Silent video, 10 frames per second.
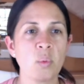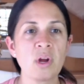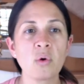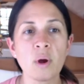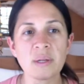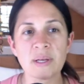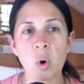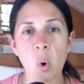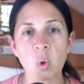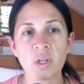We are going to be
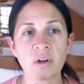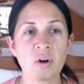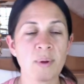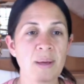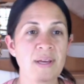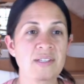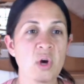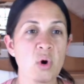holding our babies